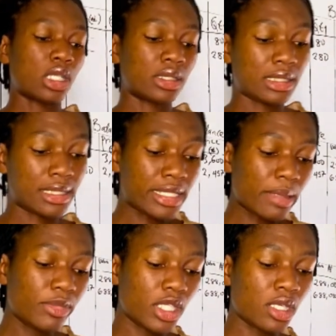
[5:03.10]
The
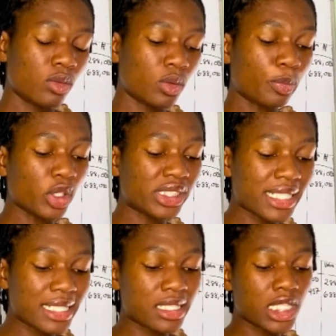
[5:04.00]
same year, we
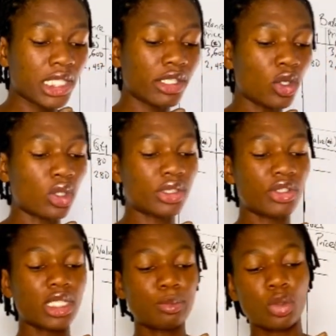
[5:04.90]
purchased
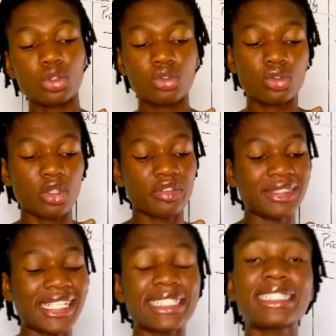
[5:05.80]
300 bundles of
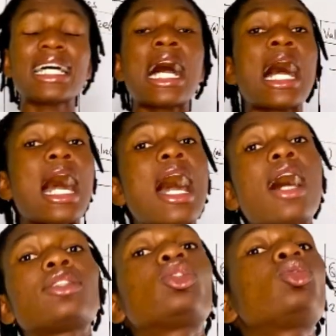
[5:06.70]
net
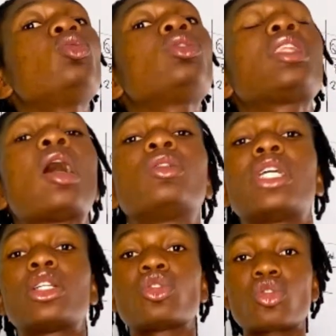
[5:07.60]
at
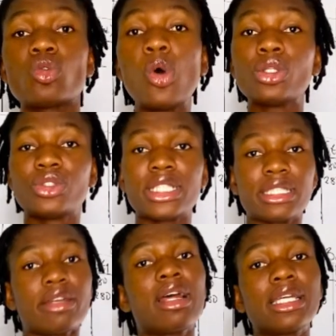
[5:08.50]
2,200 naira